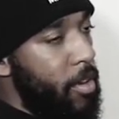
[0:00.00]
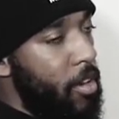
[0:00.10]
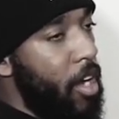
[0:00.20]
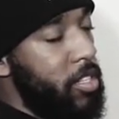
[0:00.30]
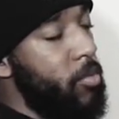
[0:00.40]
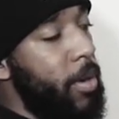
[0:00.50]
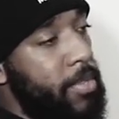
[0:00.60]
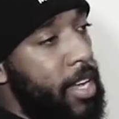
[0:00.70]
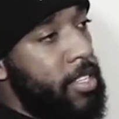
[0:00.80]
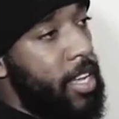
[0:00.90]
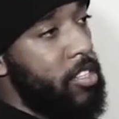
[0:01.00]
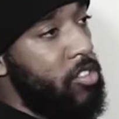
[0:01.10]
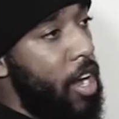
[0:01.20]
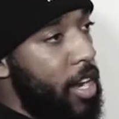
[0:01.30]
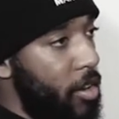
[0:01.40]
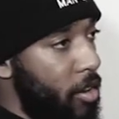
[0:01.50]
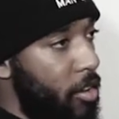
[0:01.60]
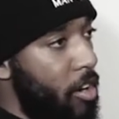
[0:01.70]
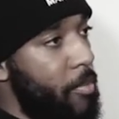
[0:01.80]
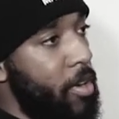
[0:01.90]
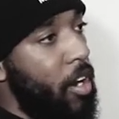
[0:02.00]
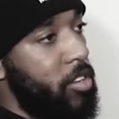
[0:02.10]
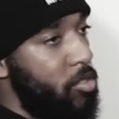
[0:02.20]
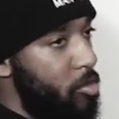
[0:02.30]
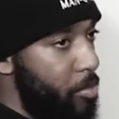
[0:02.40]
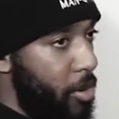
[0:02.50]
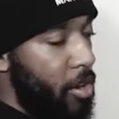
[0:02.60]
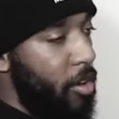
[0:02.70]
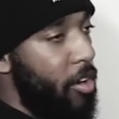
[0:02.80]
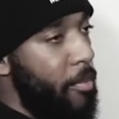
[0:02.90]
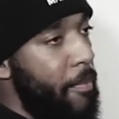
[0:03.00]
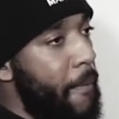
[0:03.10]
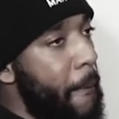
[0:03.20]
casting websites like starnow.com and castingforpro.com.